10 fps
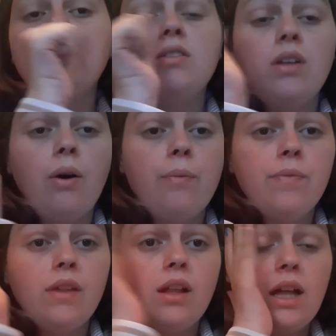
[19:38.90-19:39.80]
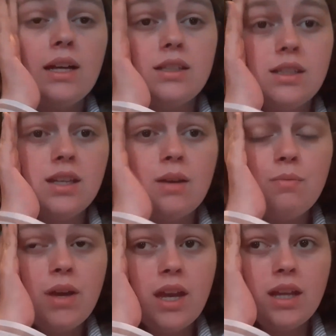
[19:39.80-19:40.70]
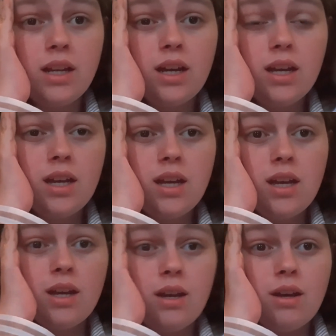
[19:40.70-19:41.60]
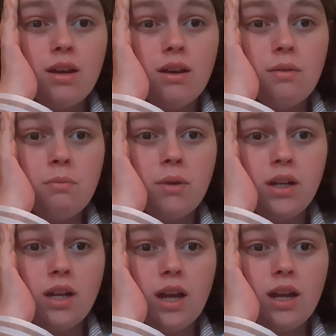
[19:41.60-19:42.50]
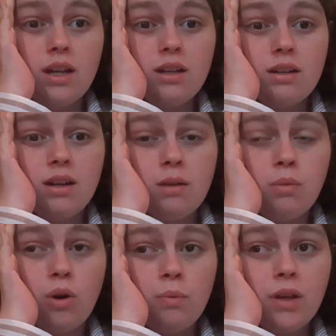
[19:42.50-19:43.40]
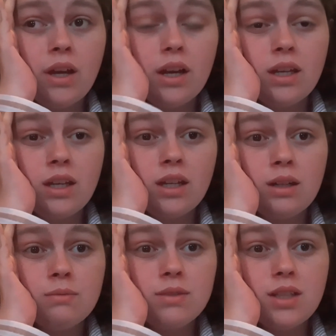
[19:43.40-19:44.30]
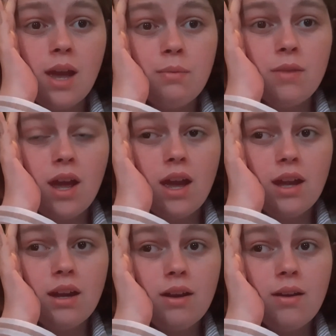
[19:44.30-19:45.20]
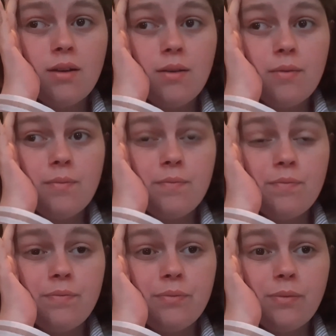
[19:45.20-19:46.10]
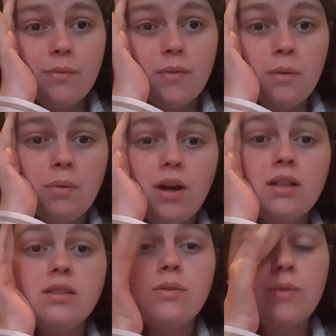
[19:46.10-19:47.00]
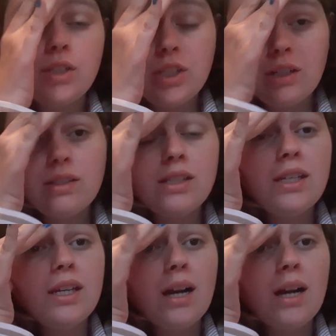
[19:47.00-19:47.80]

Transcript: So, glasses get made Monday. I'm hoping I can get them same day. but we shall see.